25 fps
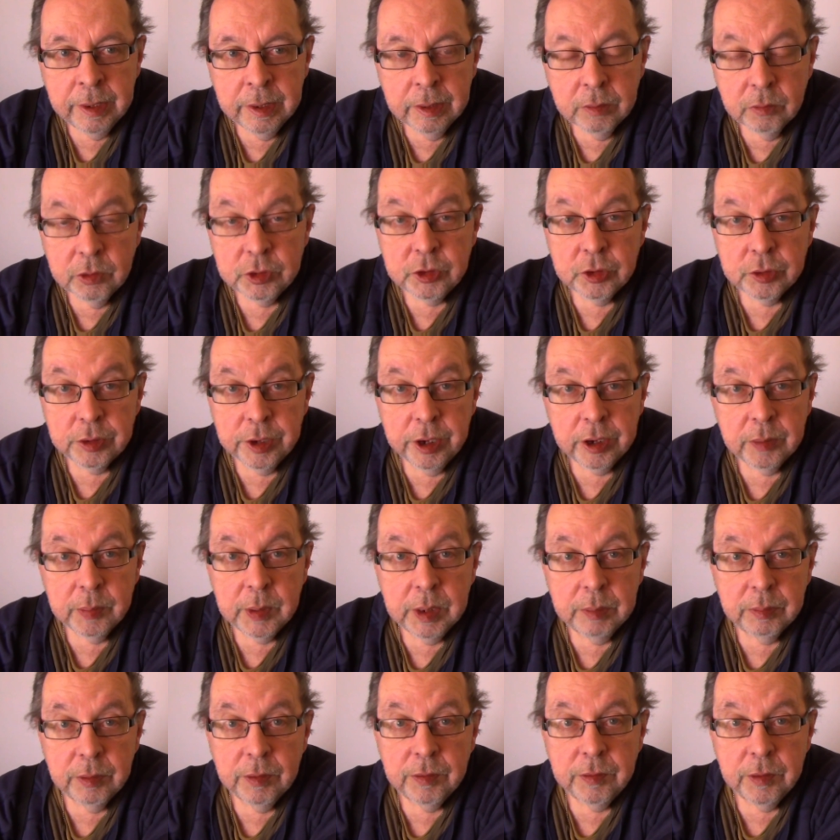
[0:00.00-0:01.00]
which a lot of
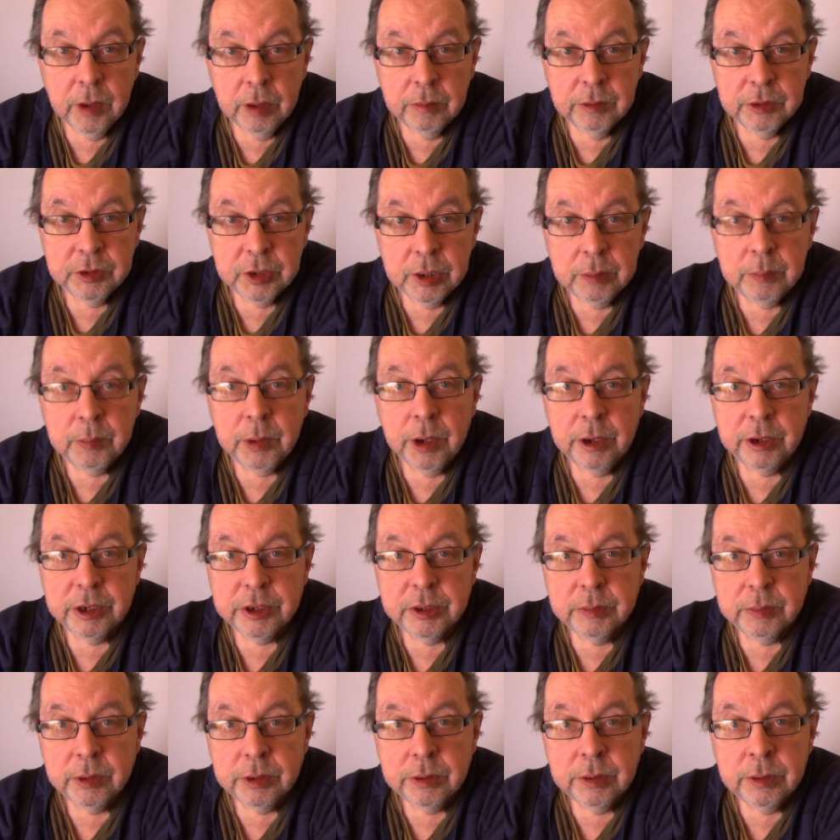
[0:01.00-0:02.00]
people thought was
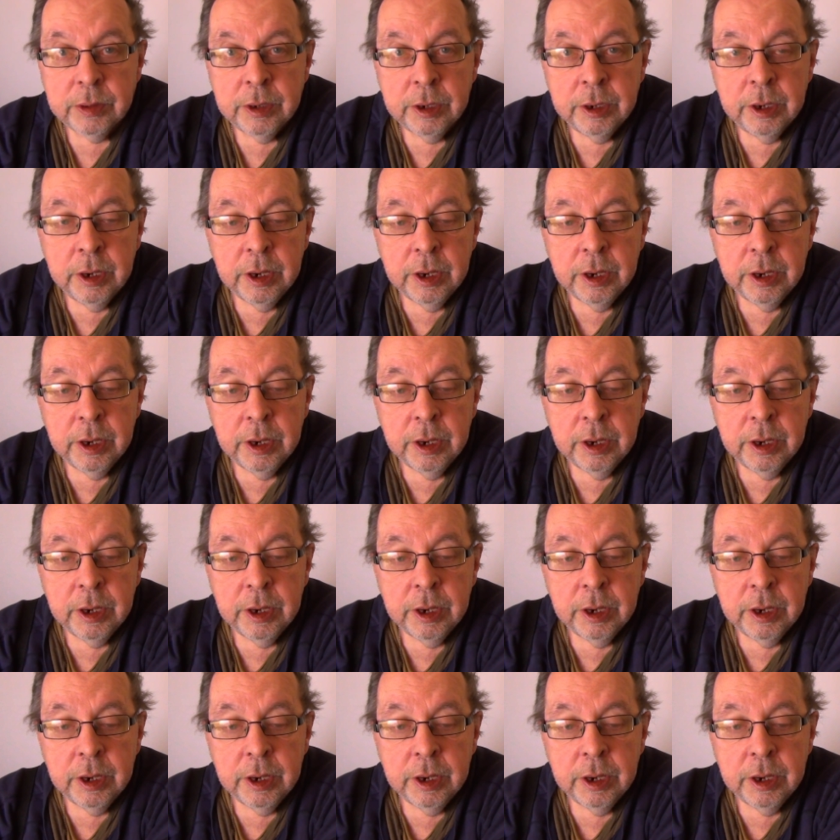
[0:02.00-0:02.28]
impossible,